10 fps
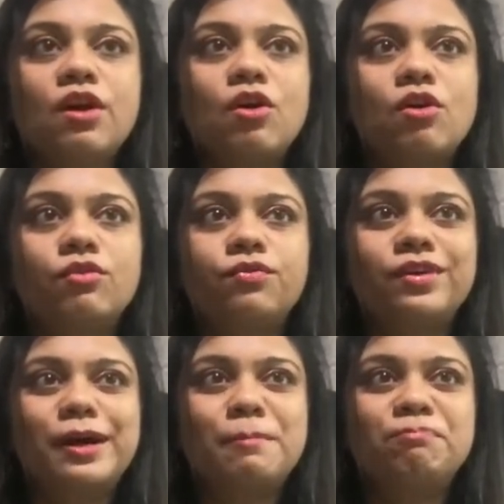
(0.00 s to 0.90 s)

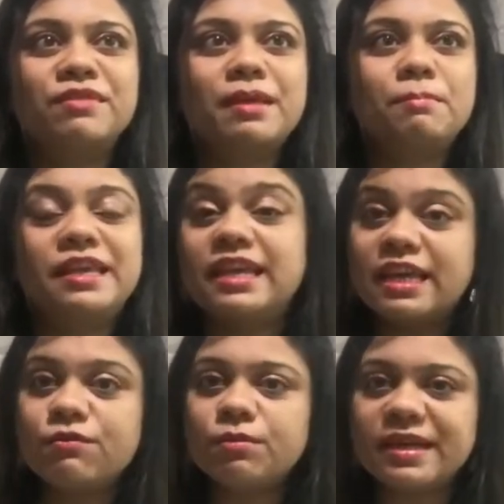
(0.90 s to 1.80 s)
of being
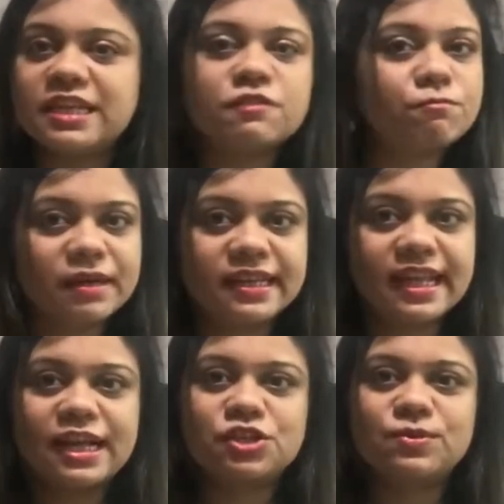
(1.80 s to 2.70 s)
informative but
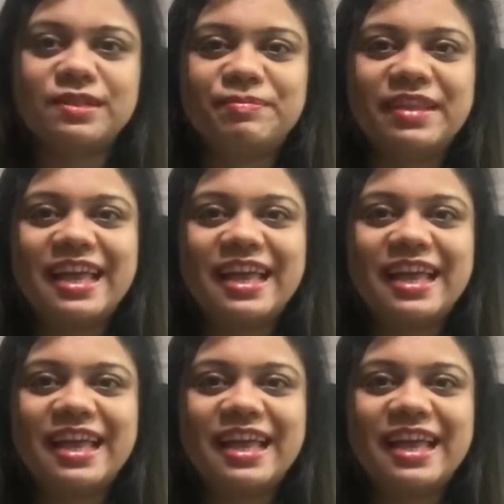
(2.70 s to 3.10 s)
casual,